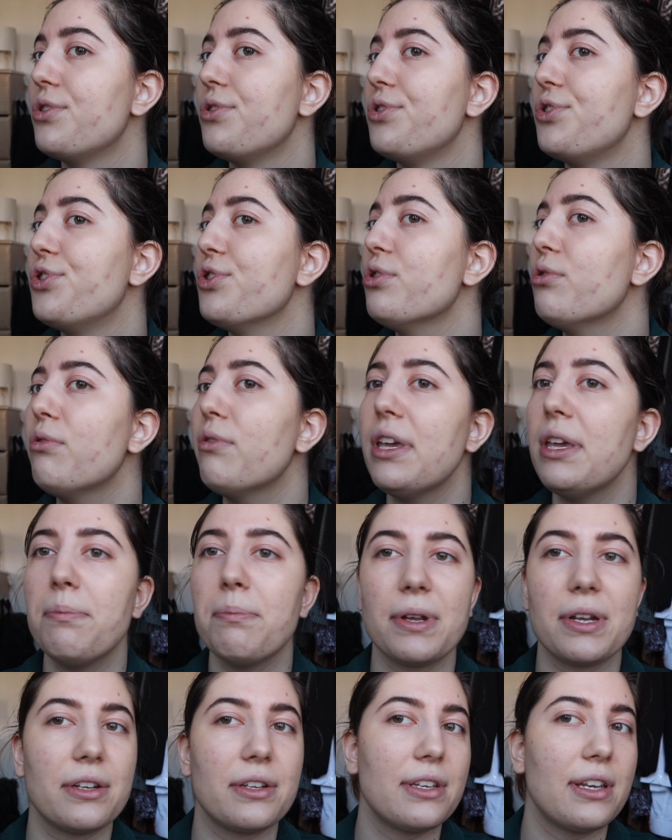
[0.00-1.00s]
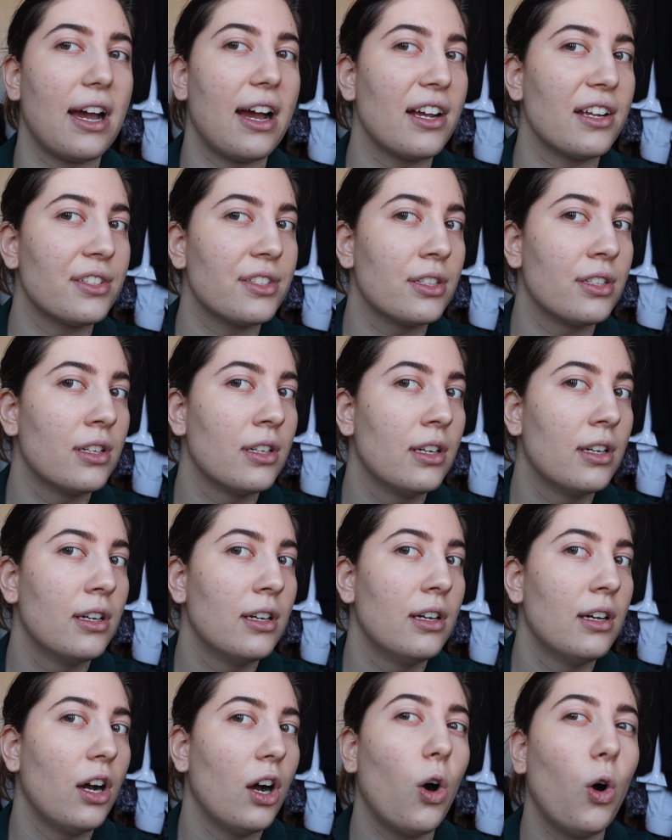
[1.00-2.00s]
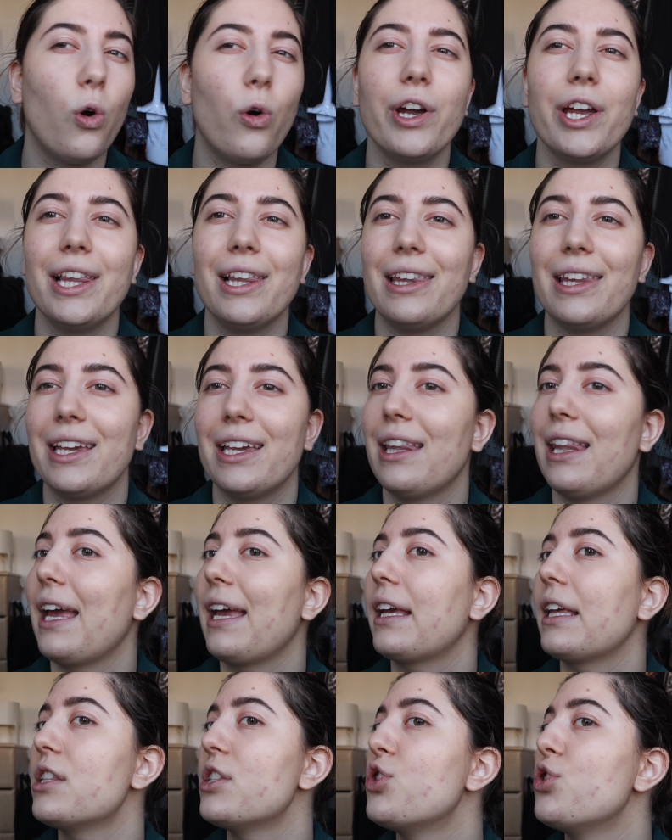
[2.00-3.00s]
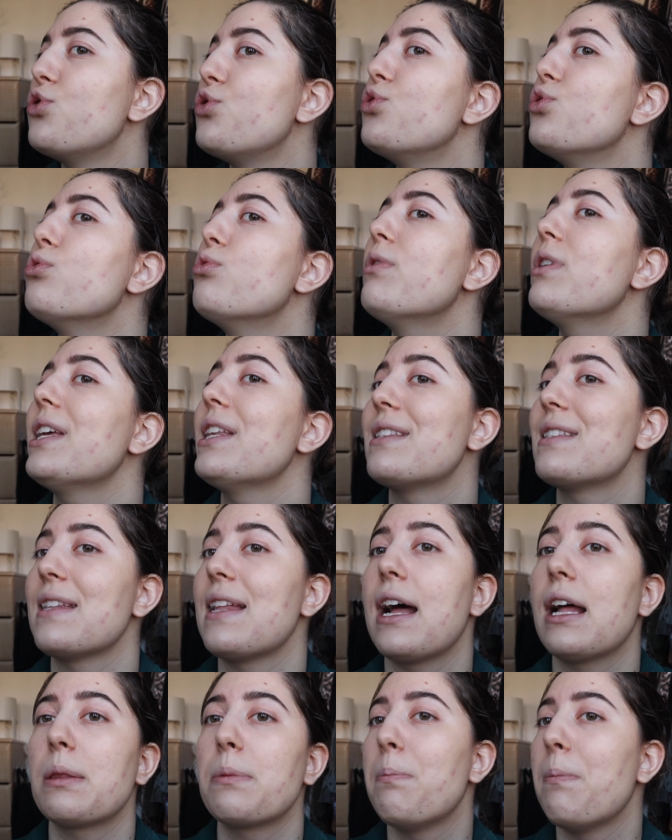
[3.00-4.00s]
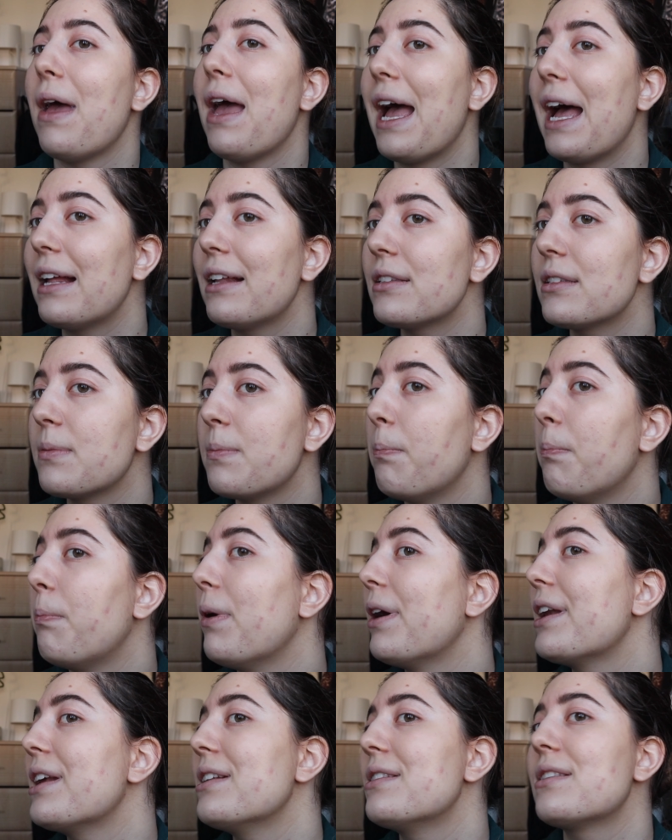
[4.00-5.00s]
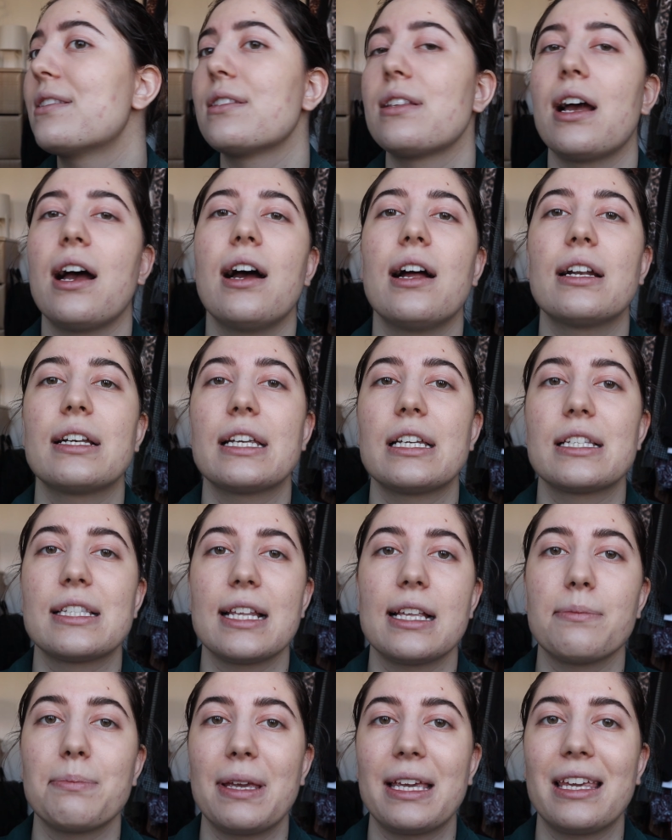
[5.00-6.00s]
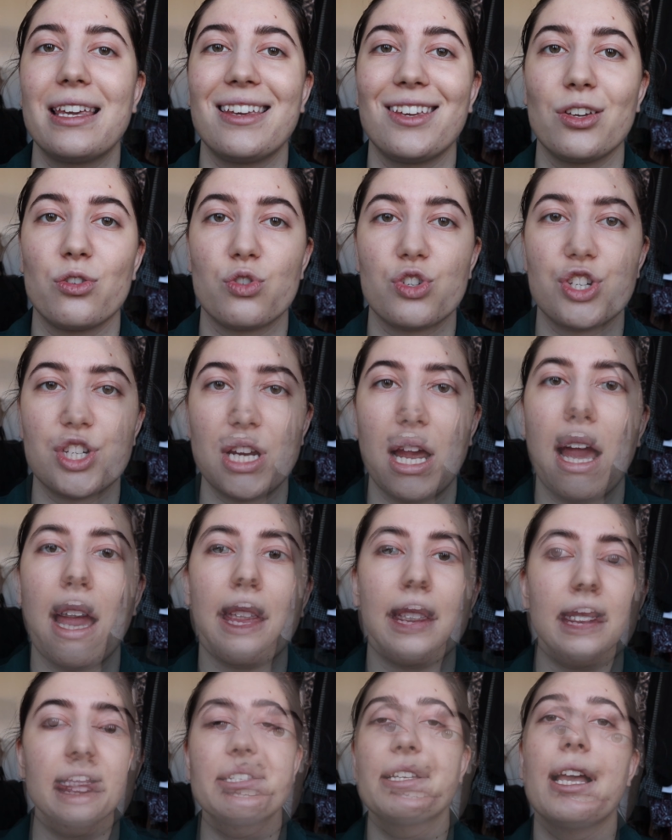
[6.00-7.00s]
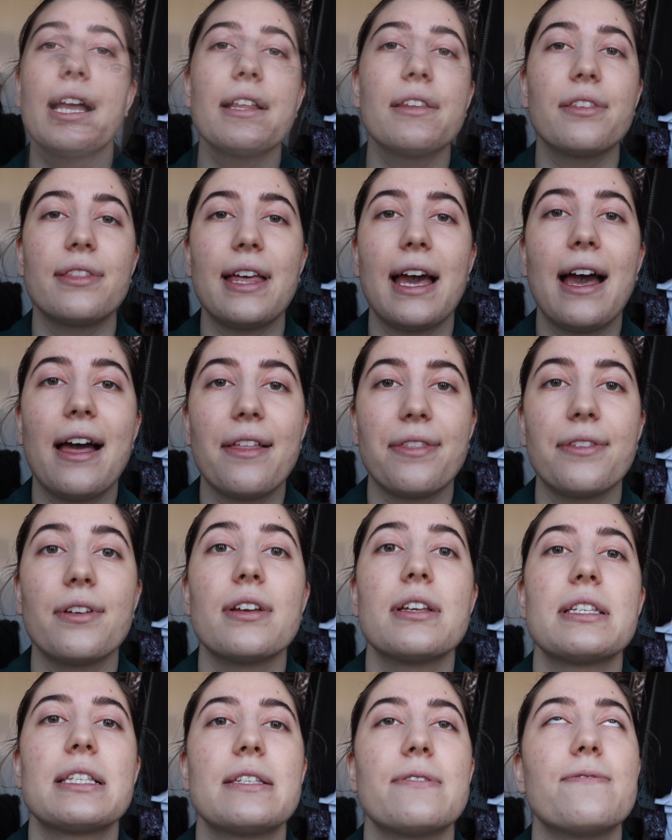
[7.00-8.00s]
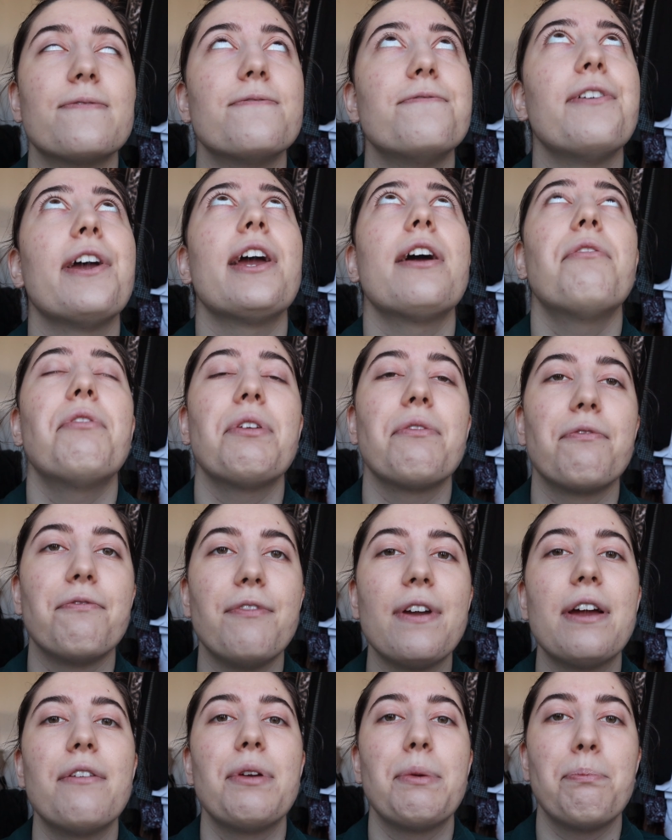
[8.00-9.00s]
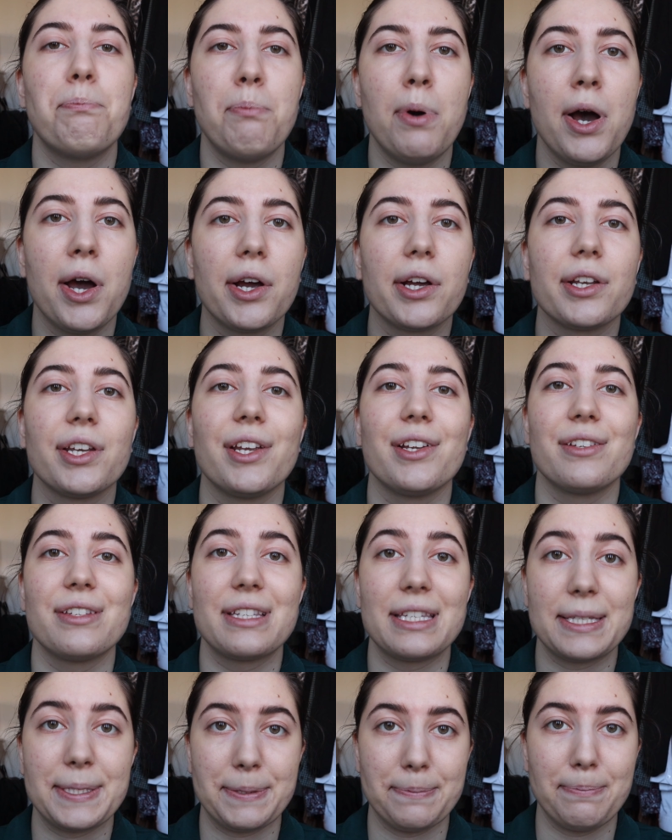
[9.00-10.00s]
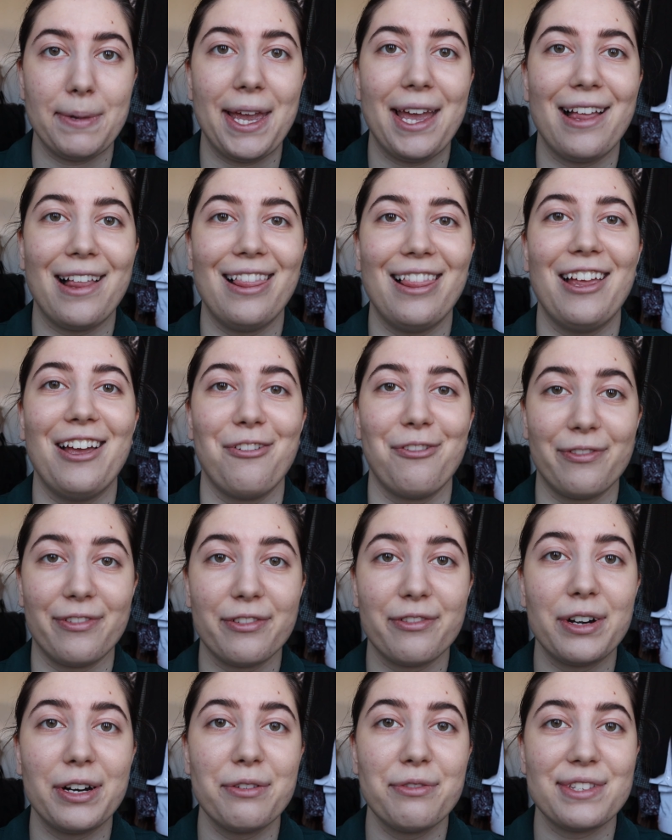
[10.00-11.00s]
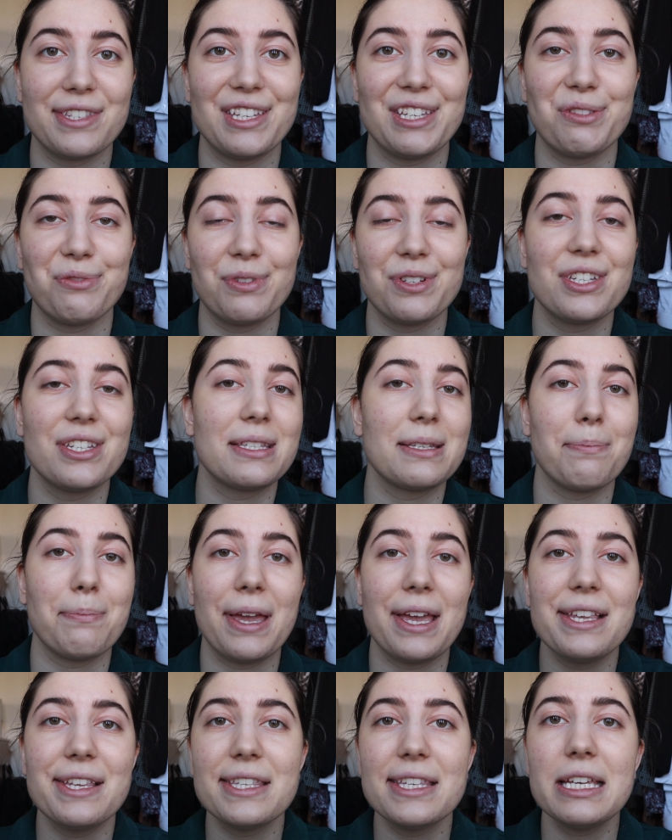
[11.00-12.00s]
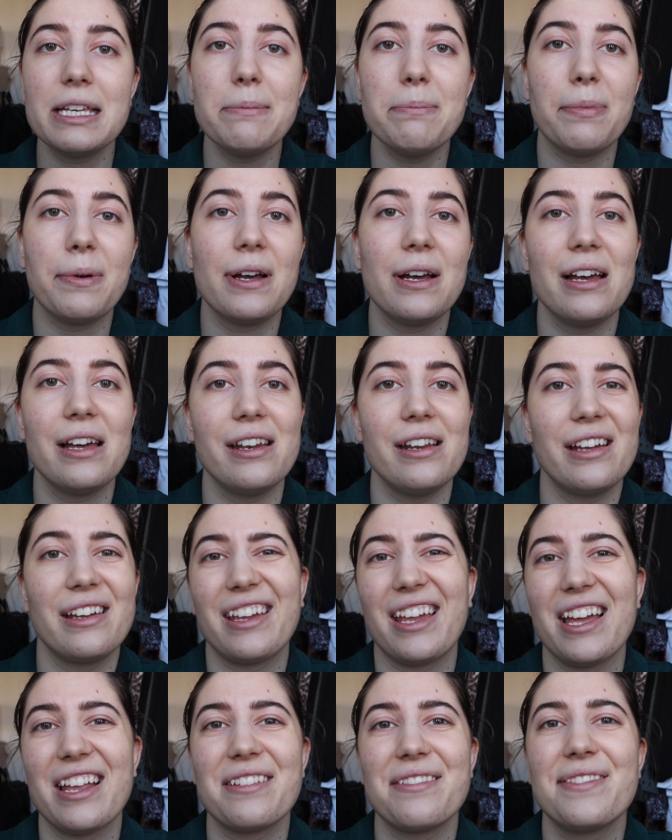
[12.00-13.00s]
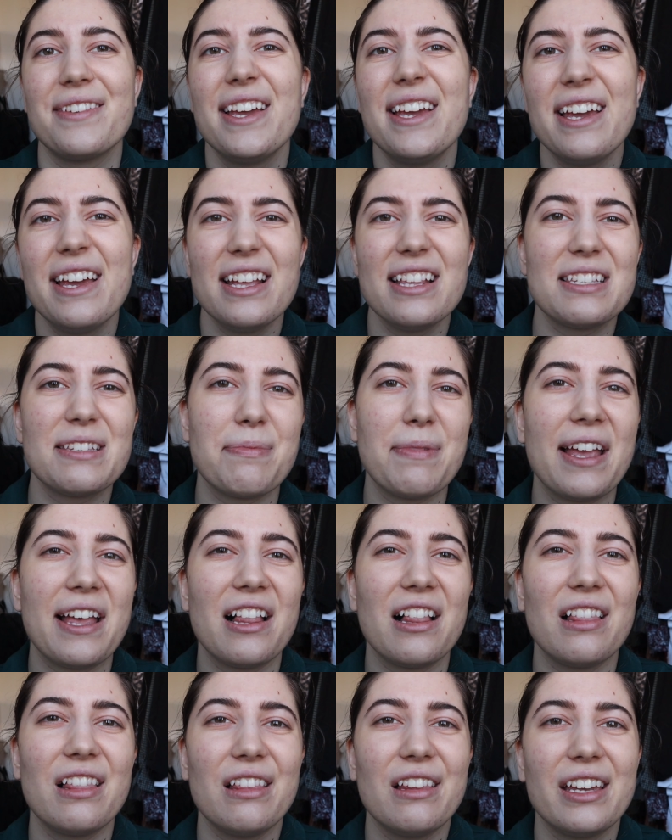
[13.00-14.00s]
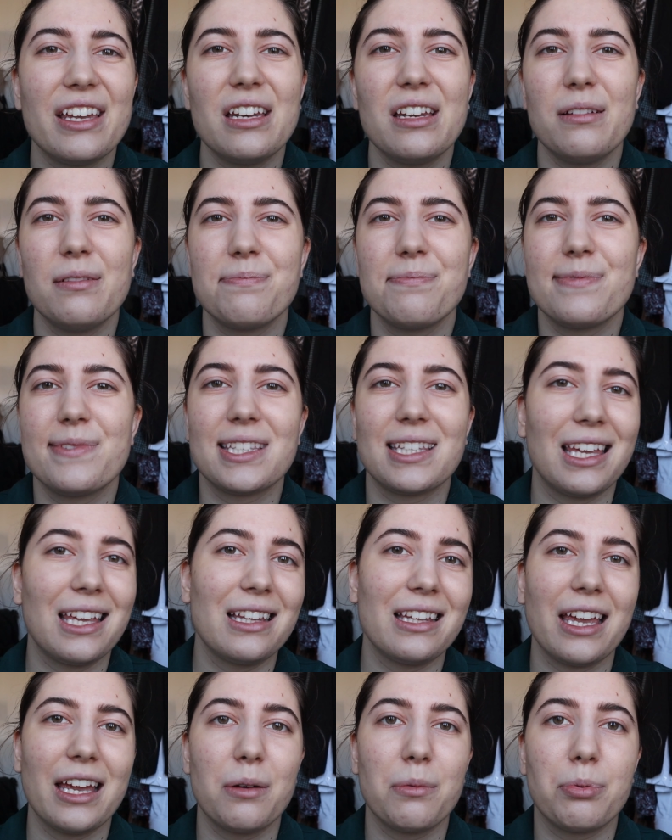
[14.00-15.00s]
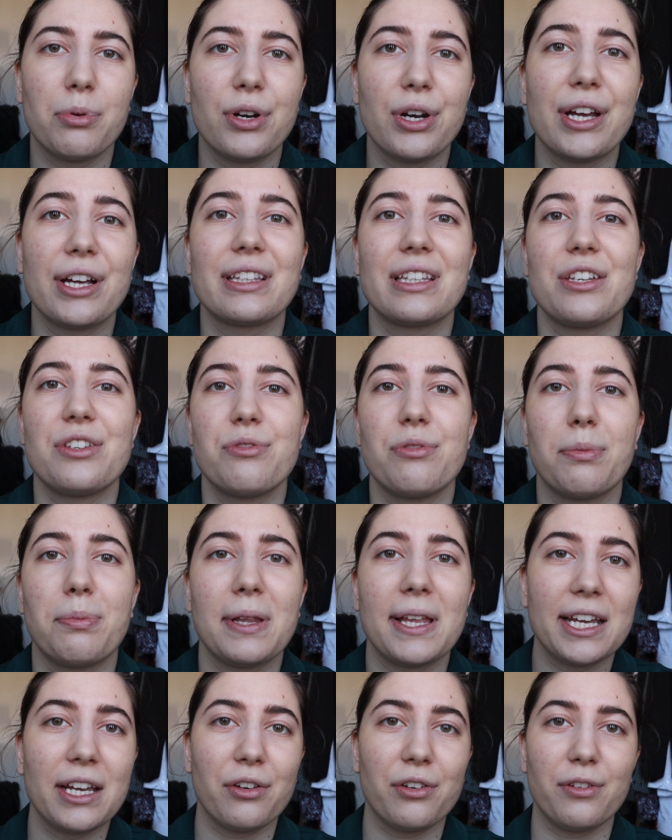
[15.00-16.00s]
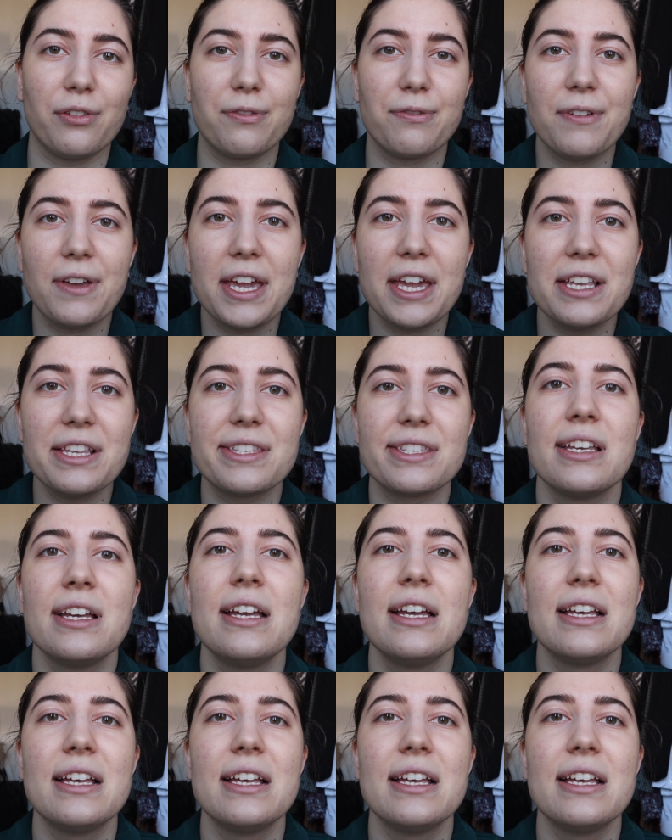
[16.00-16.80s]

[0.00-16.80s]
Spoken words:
dewy but not oily. Like, it's dewy, it's not matte, but it's not making you shine. It's got that very, very pungent smell of roses, which is amazing, but again, it smells in a skincare product that you're applying on your face.